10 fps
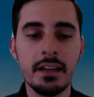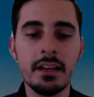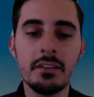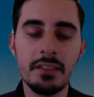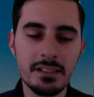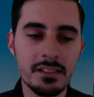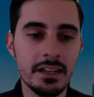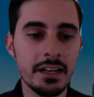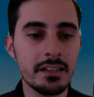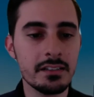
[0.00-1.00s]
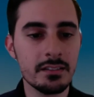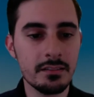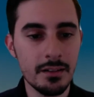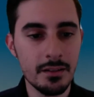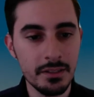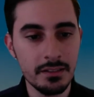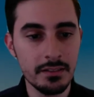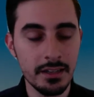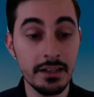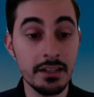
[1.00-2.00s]
If that's the case, I mean,
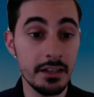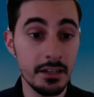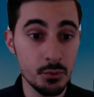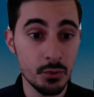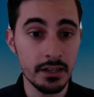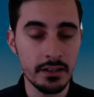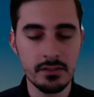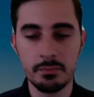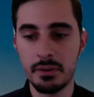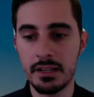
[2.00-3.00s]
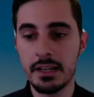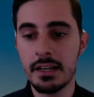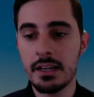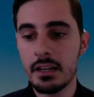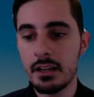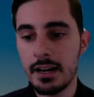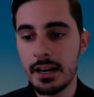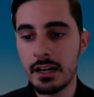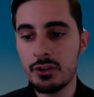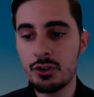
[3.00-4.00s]
it is what it is. But
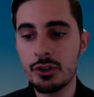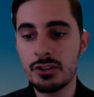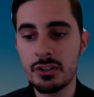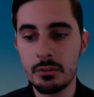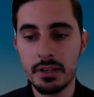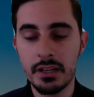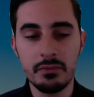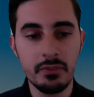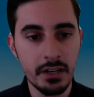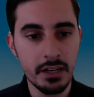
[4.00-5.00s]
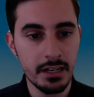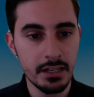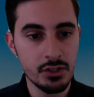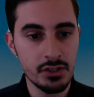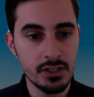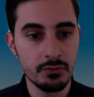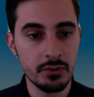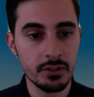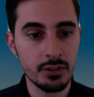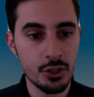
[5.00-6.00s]
you should still make a very conscious
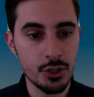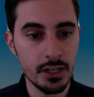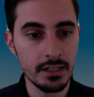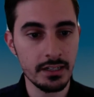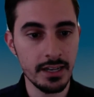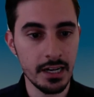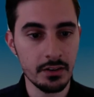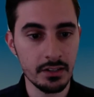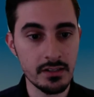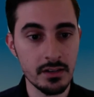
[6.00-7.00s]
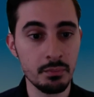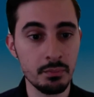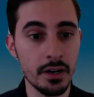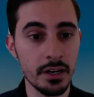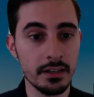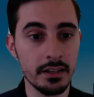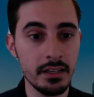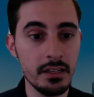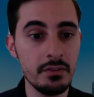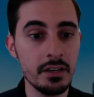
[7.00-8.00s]
effort to shut it down at some point the
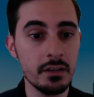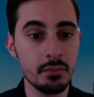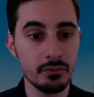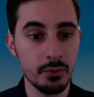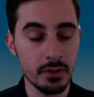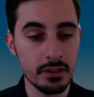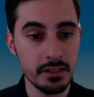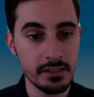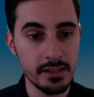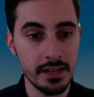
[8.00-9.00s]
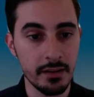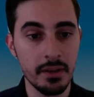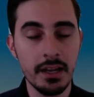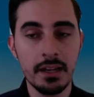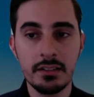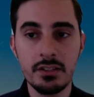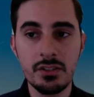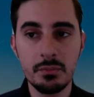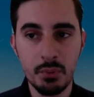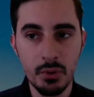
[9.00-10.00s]
evening before the exam. This is
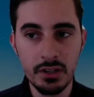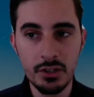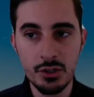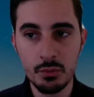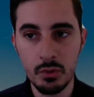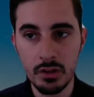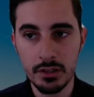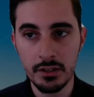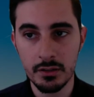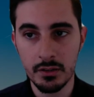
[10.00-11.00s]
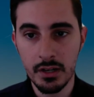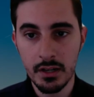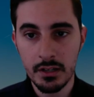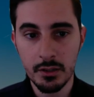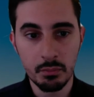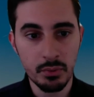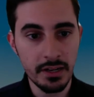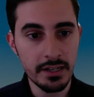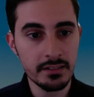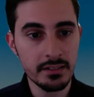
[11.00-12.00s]
important because you want your
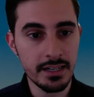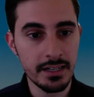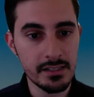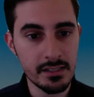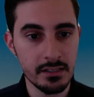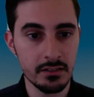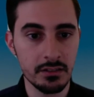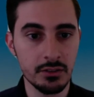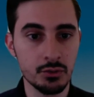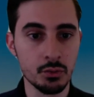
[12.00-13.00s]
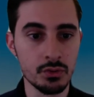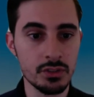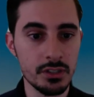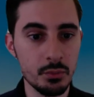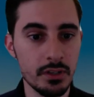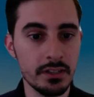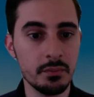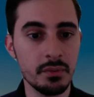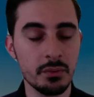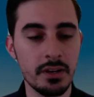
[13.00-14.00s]
brain to kind of sit on these rules, and you want it to
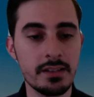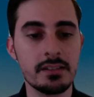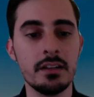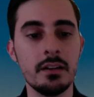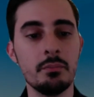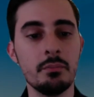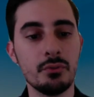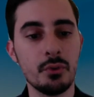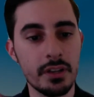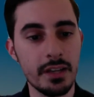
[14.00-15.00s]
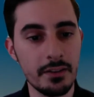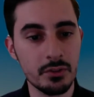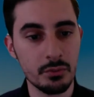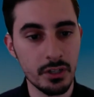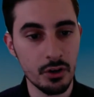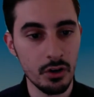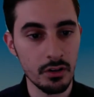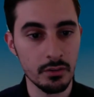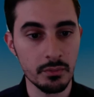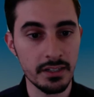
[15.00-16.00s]
be rested before you have to recall
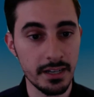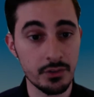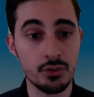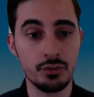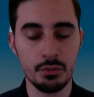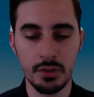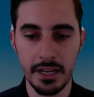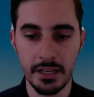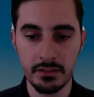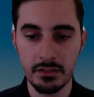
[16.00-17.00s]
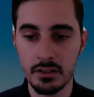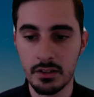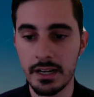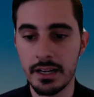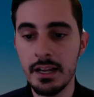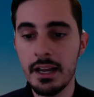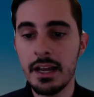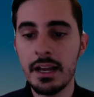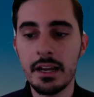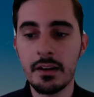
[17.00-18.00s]
them the next 2 days, okay?
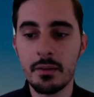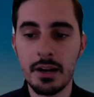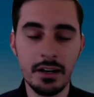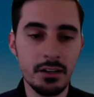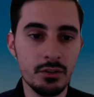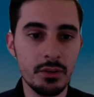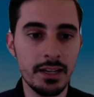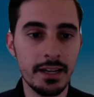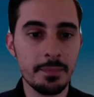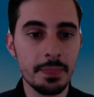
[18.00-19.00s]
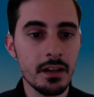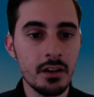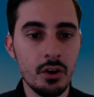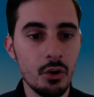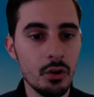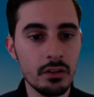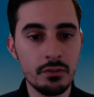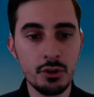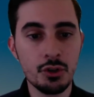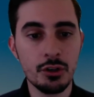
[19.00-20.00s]
And how do you do that? All of
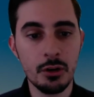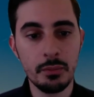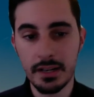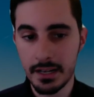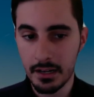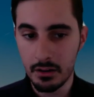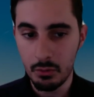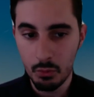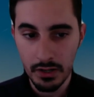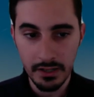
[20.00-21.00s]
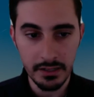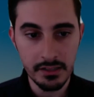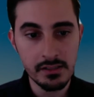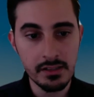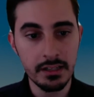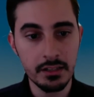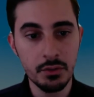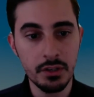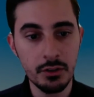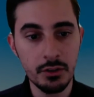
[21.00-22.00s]
you should know by now what it is that you
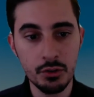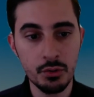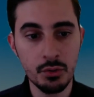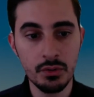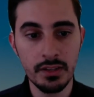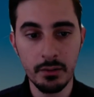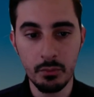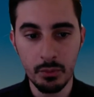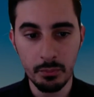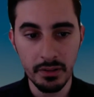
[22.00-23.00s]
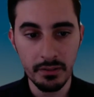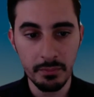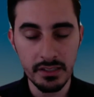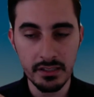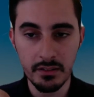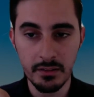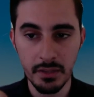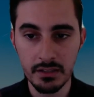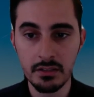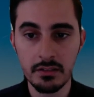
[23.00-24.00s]
can do that will basically
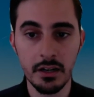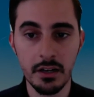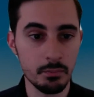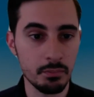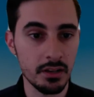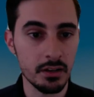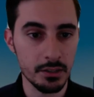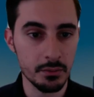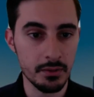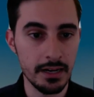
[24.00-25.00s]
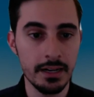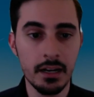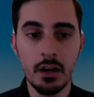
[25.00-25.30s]
mentally unplug you, right?